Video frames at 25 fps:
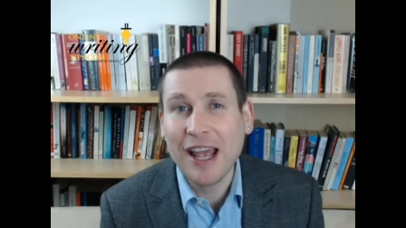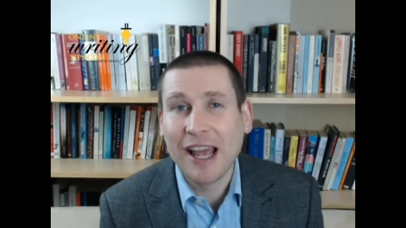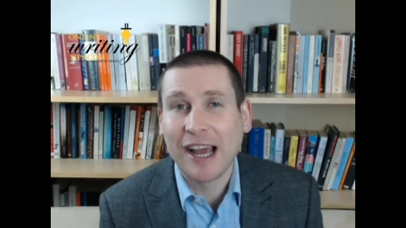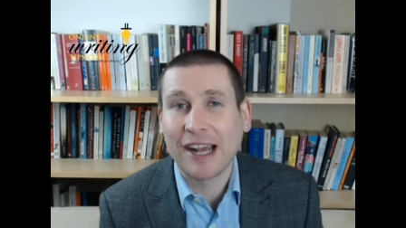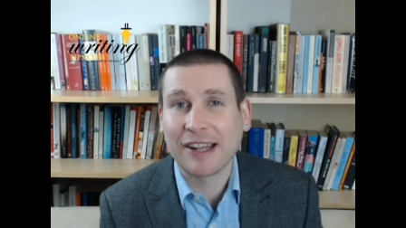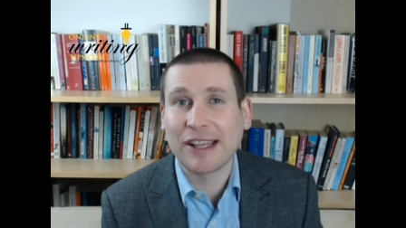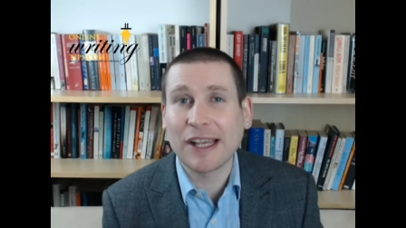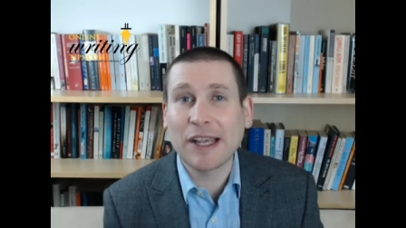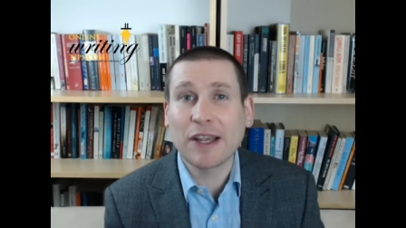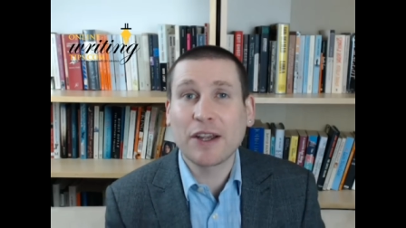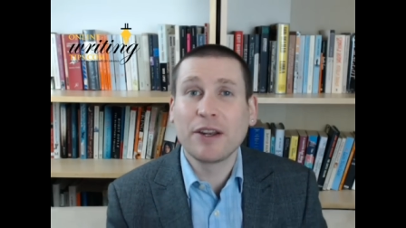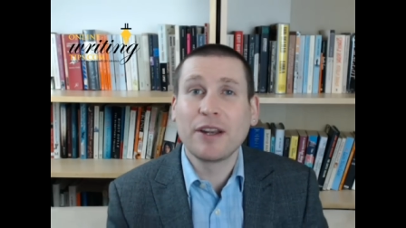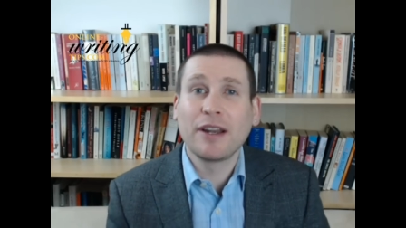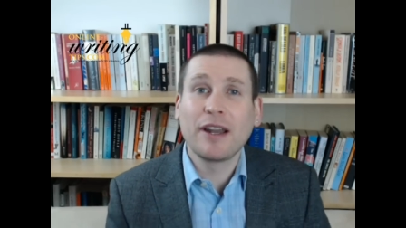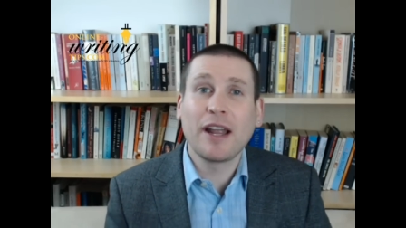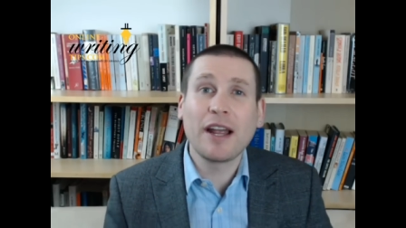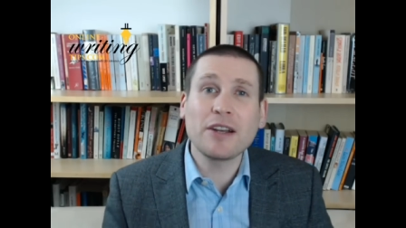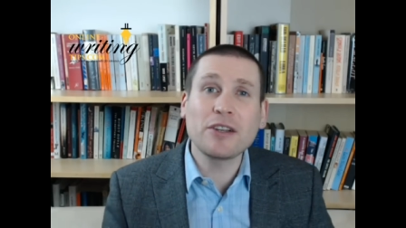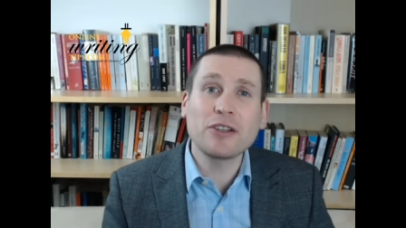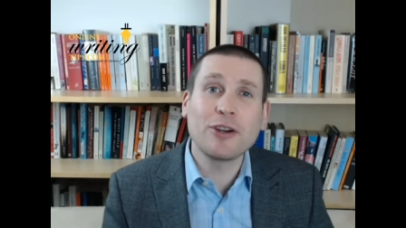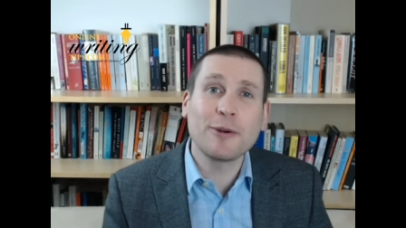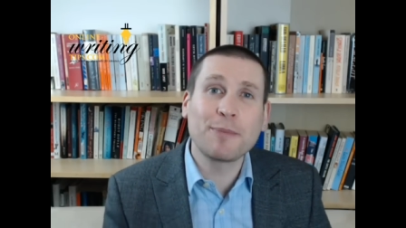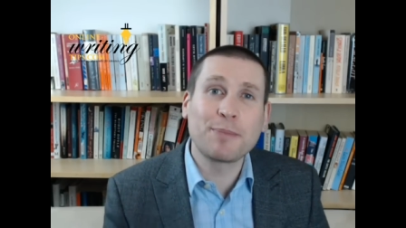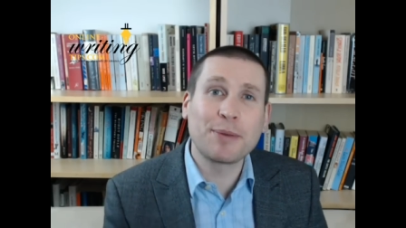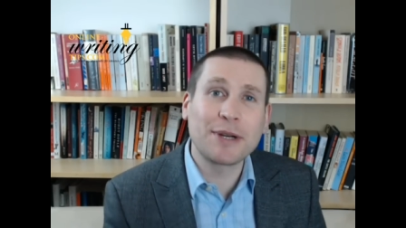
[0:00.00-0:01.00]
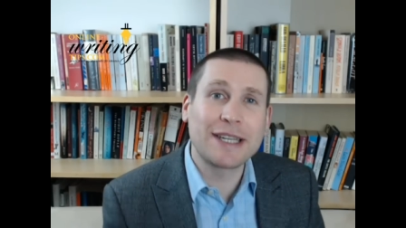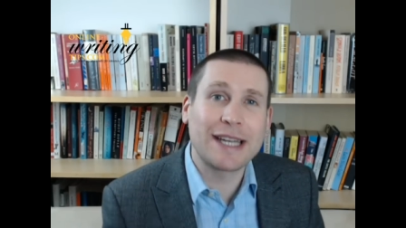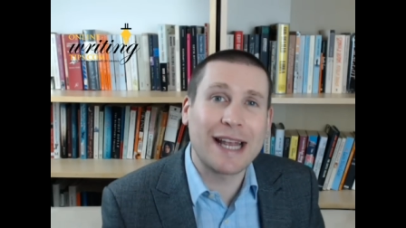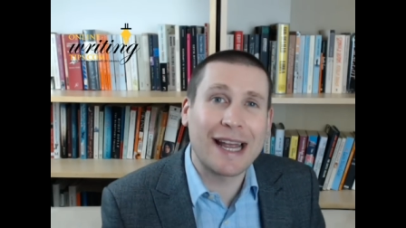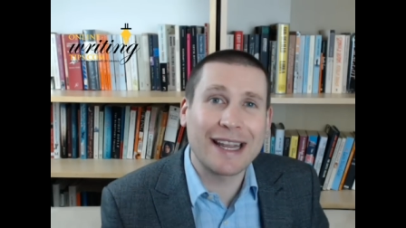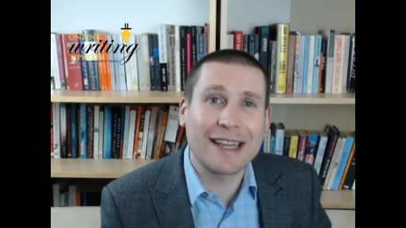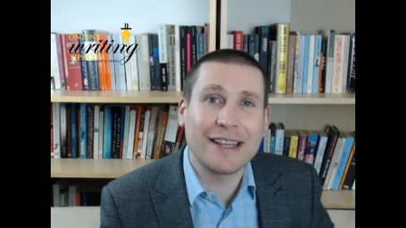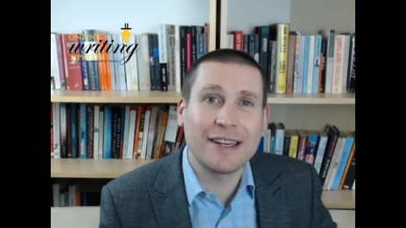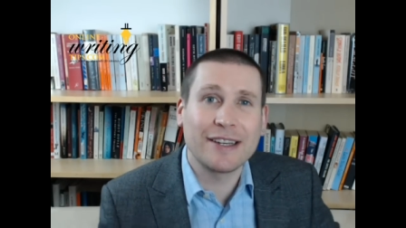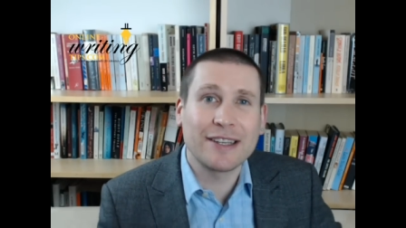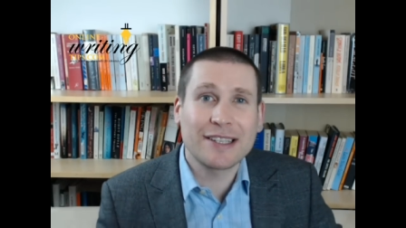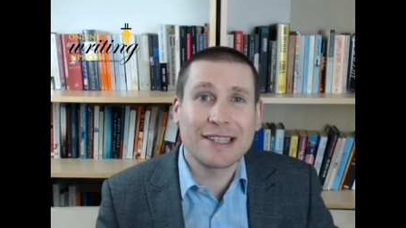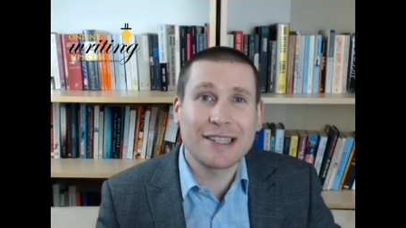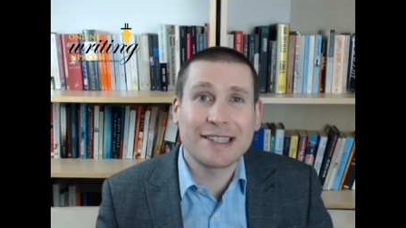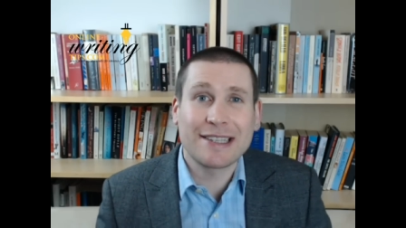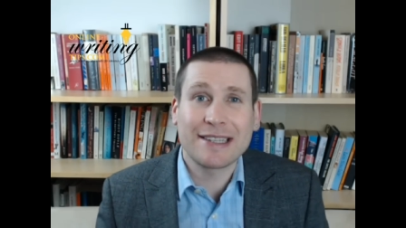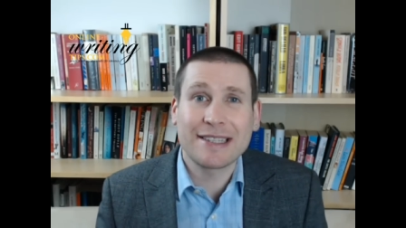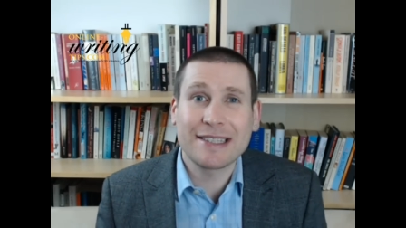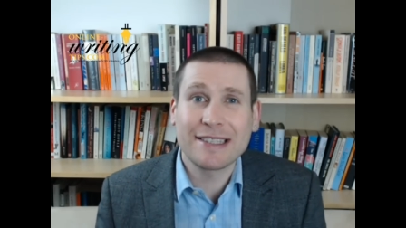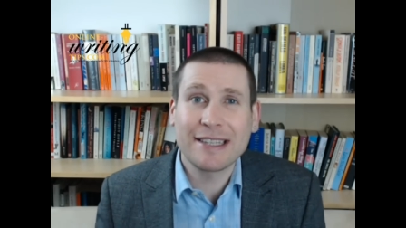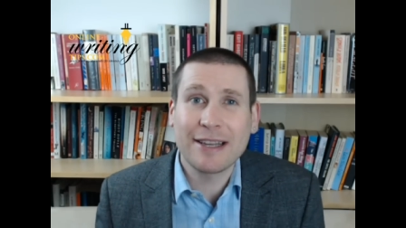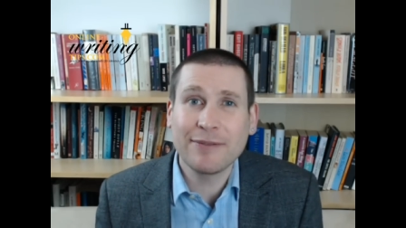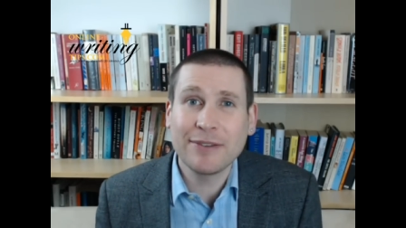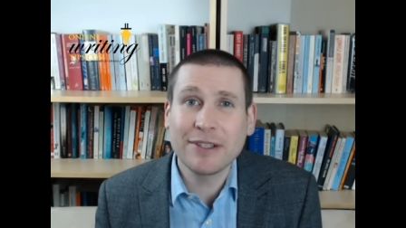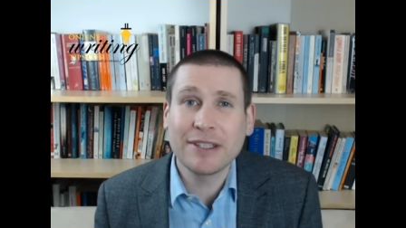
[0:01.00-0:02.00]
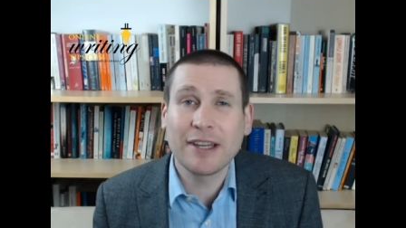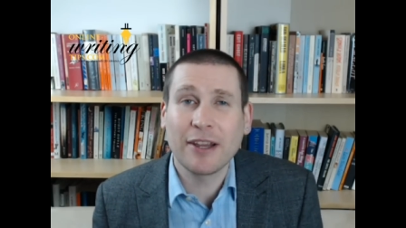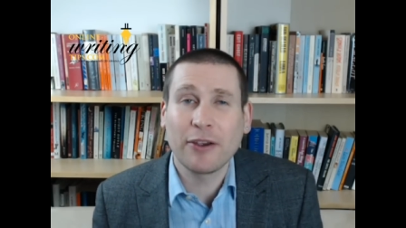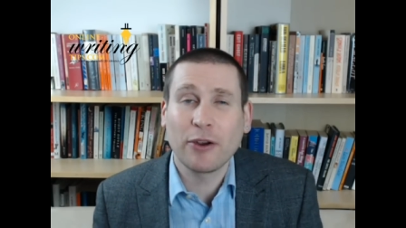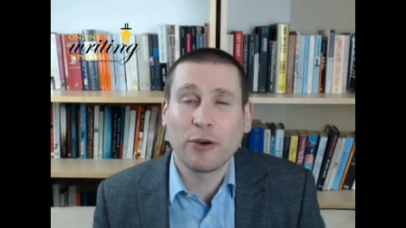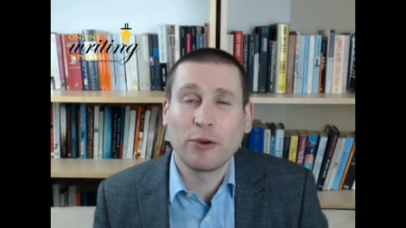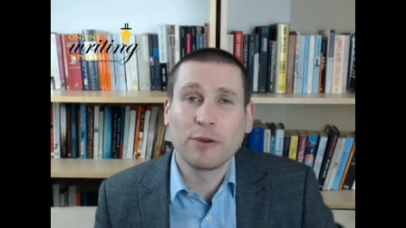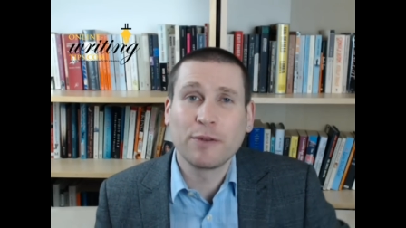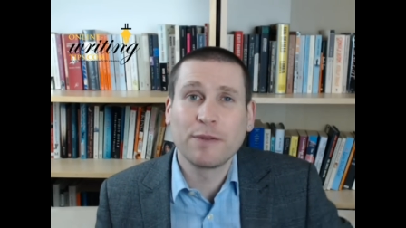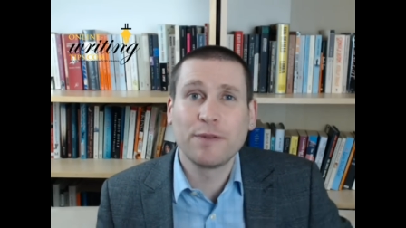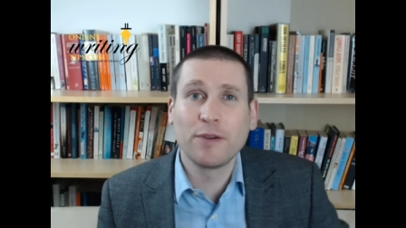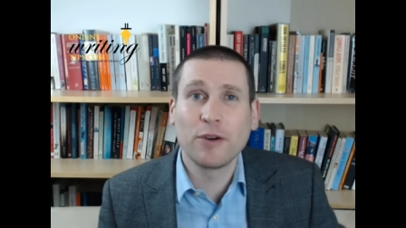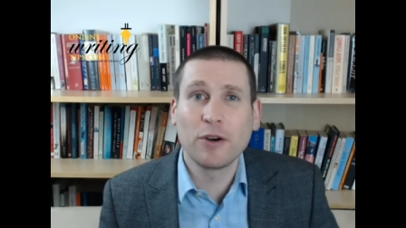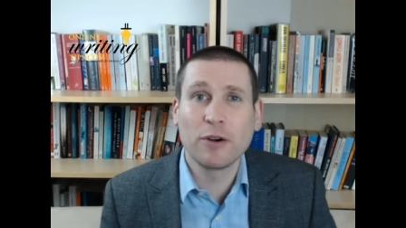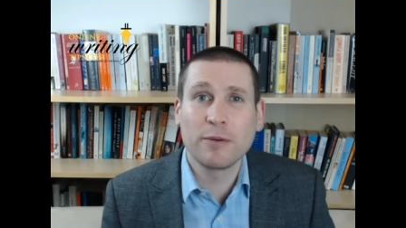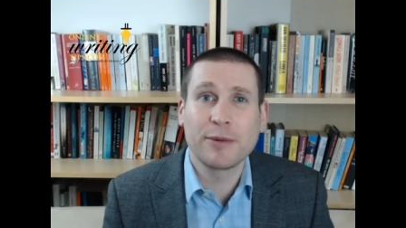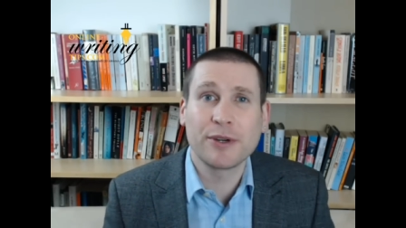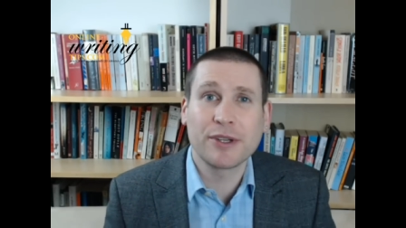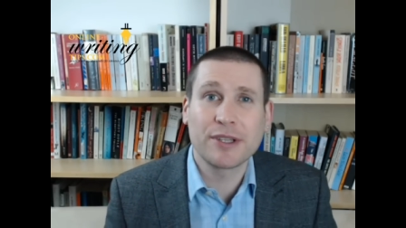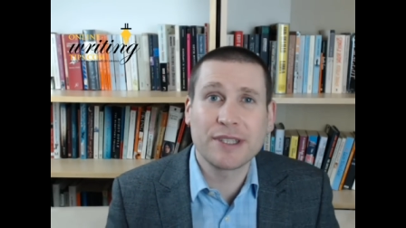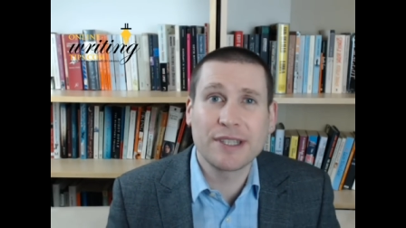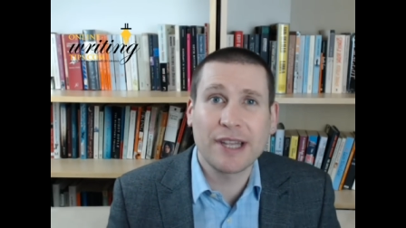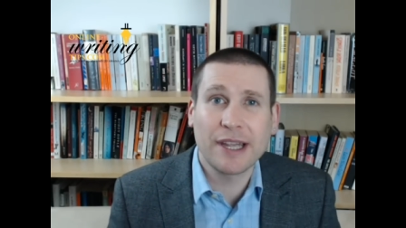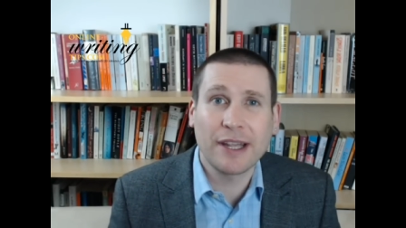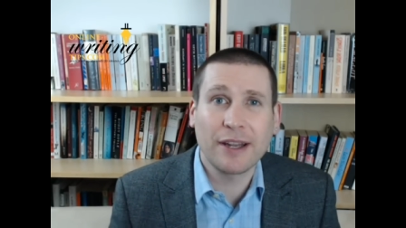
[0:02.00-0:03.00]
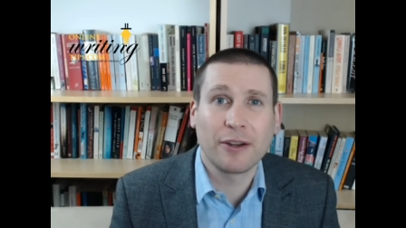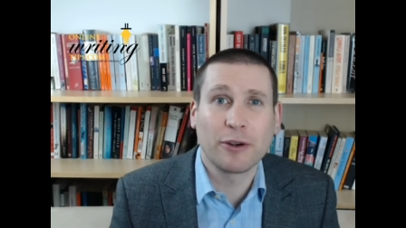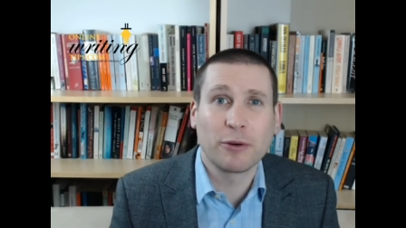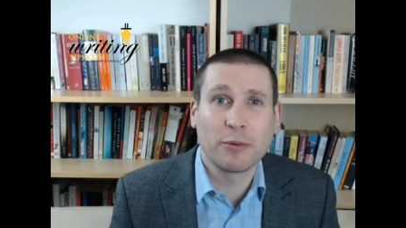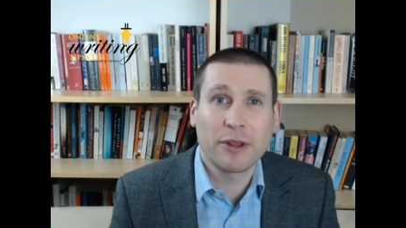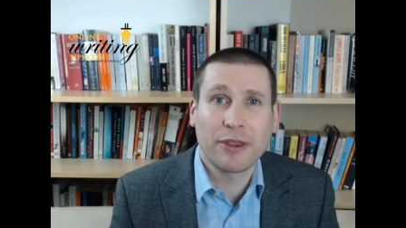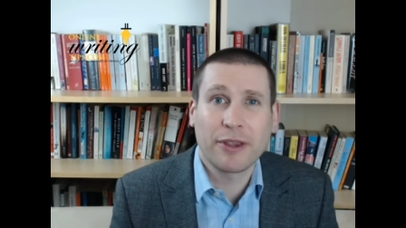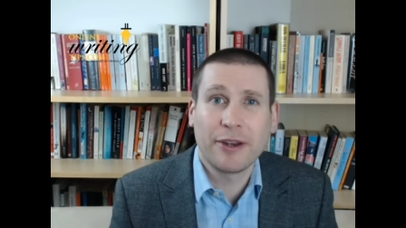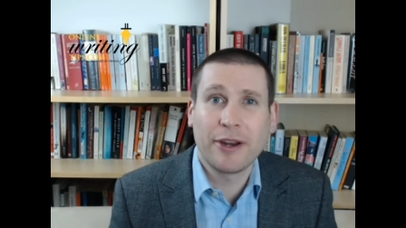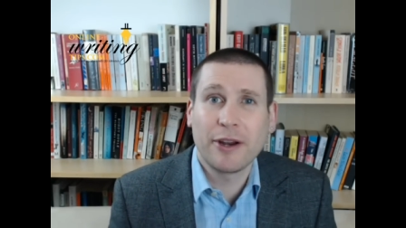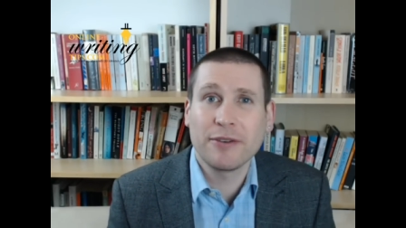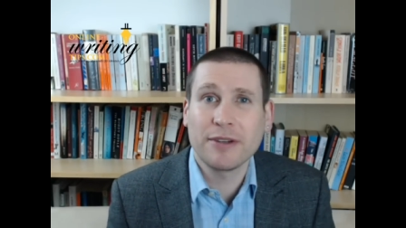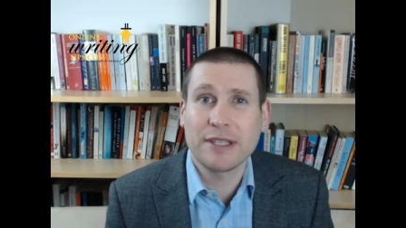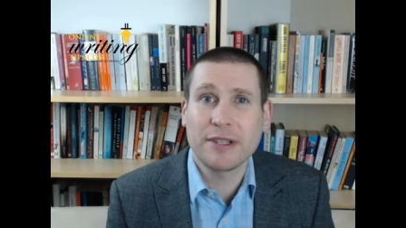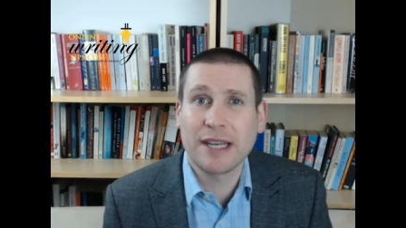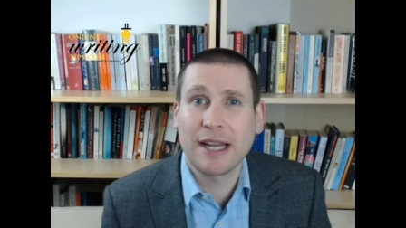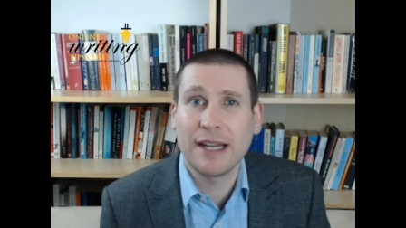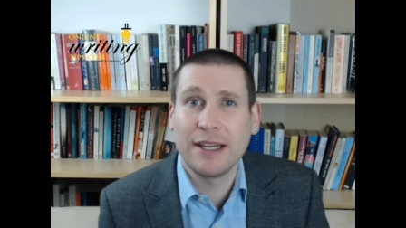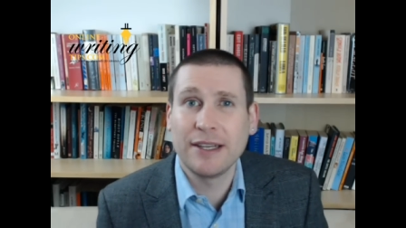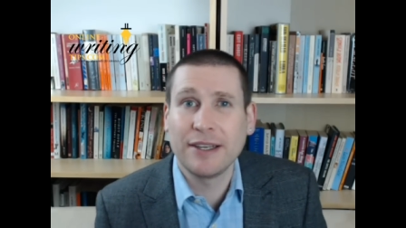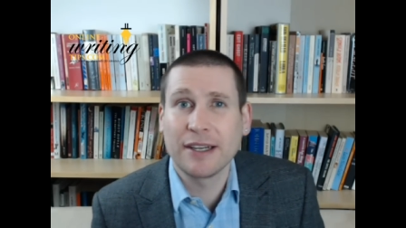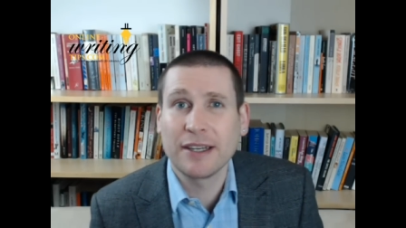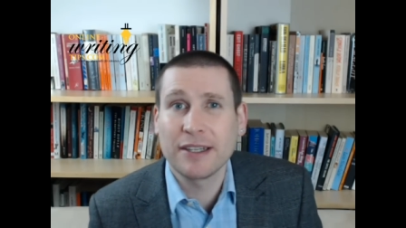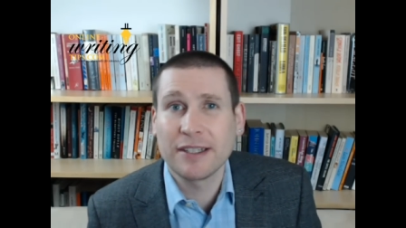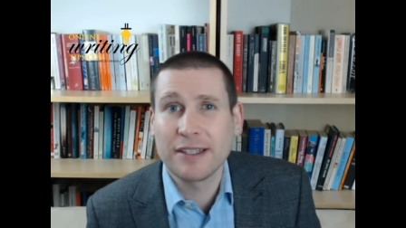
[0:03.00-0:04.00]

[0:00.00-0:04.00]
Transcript: I think unless your protagonist is a 70 year old former sailor with an outstanding